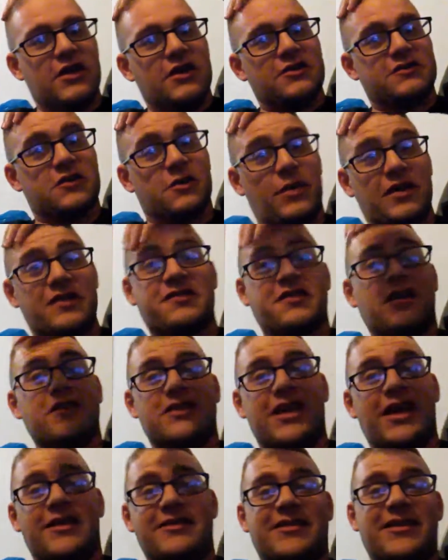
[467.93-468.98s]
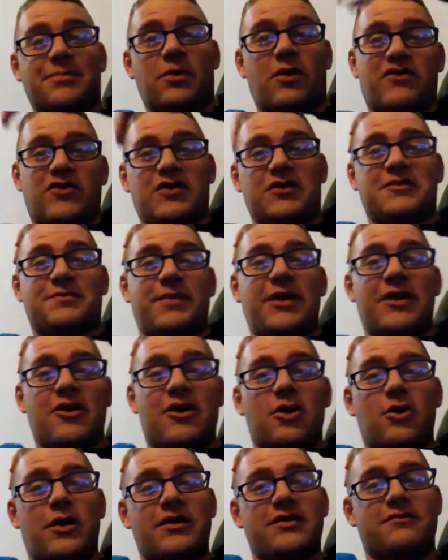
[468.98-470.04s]
So my son can't tip over his
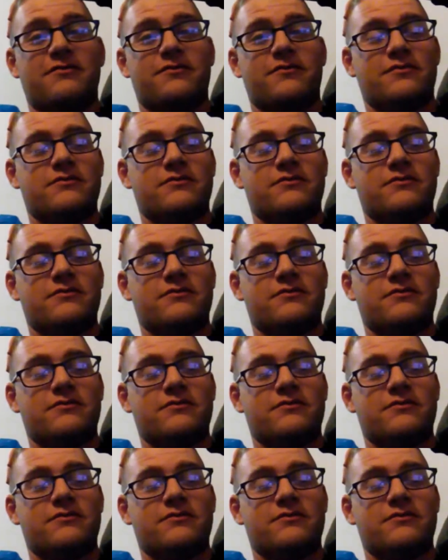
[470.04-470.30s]
bureau and